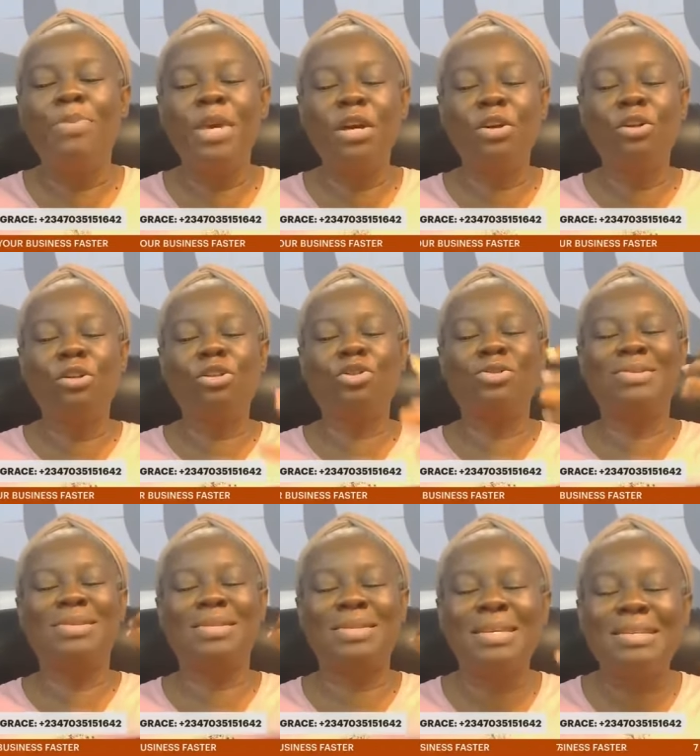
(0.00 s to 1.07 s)
build
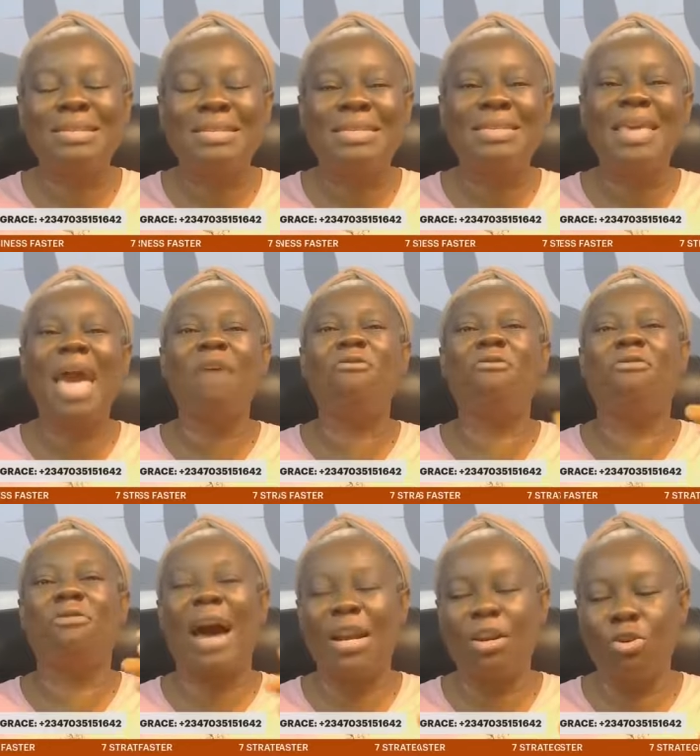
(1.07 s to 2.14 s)
sincere
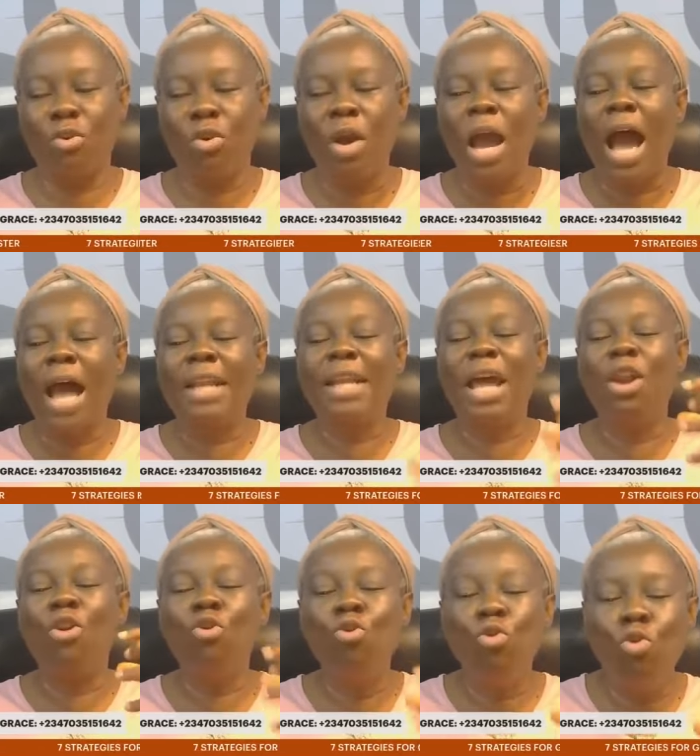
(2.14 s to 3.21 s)
value and
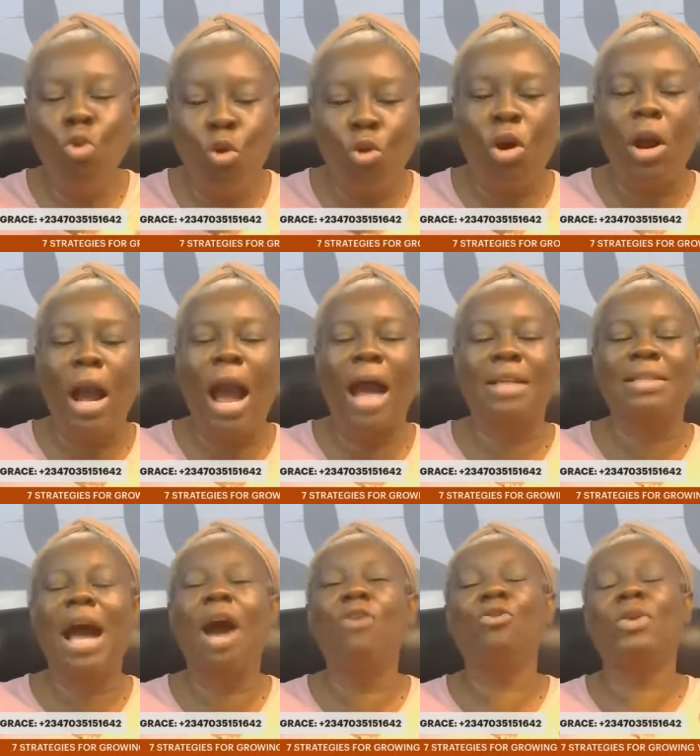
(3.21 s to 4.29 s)
then look at
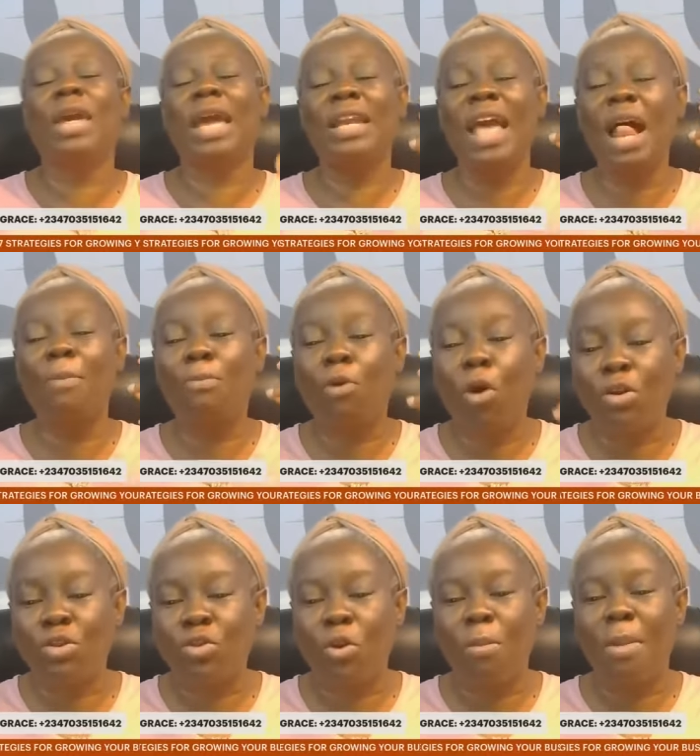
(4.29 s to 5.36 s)
how you can help
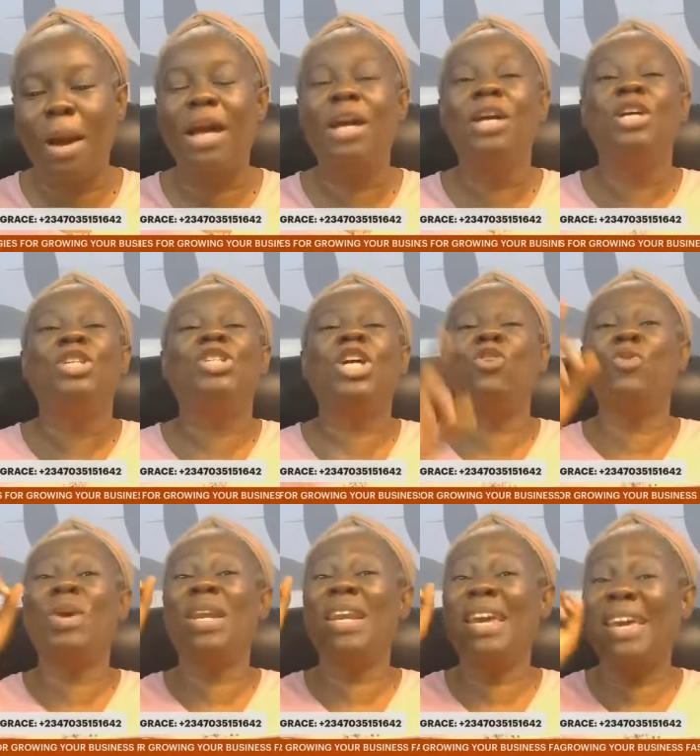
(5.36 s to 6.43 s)
customer
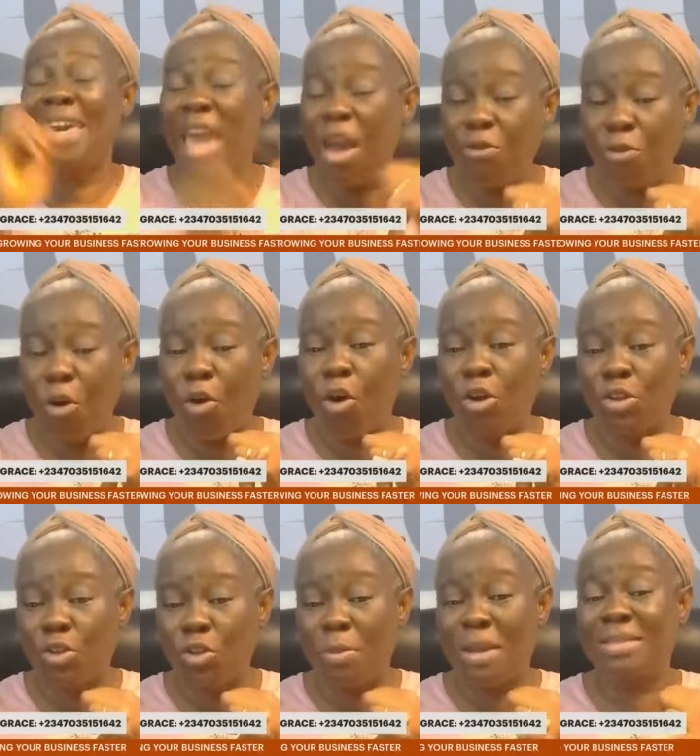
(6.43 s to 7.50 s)
genuinely care for
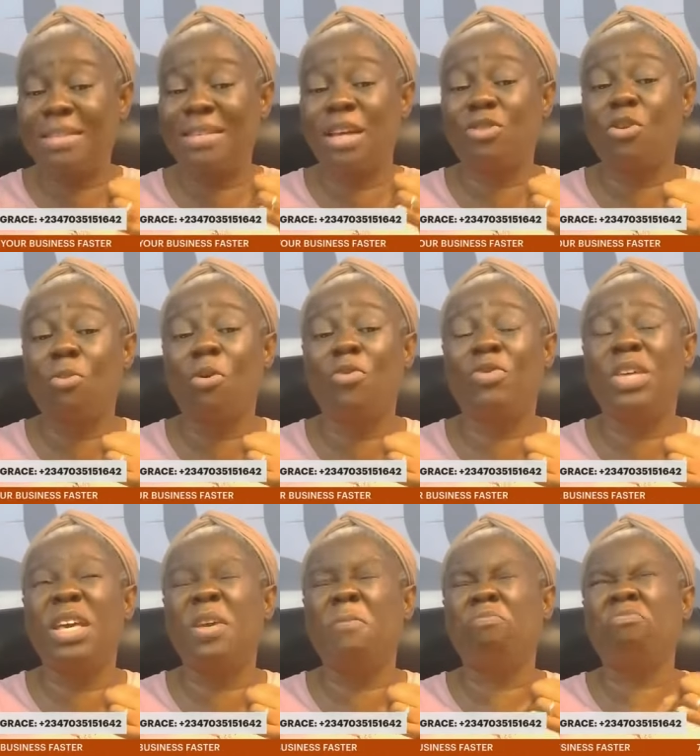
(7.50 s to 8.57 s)
customers these are some of
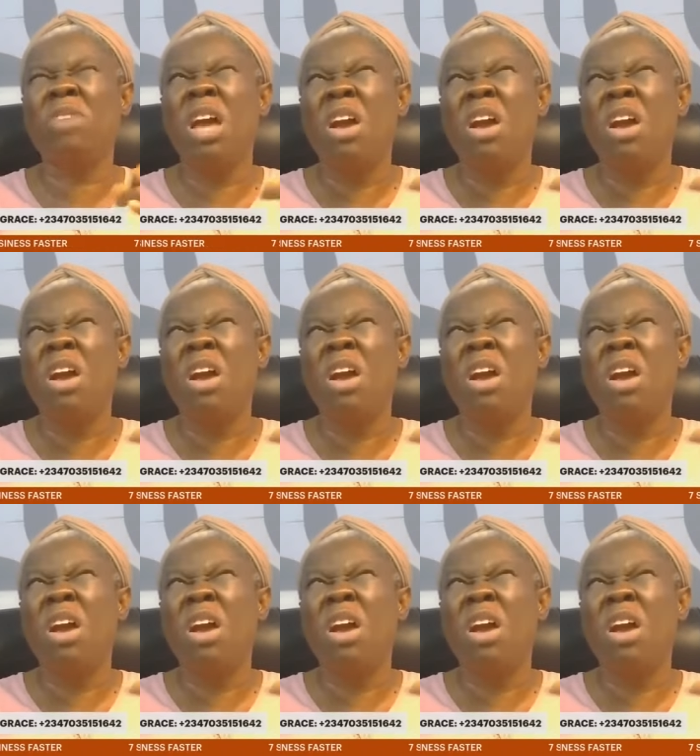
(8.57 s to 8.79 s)
the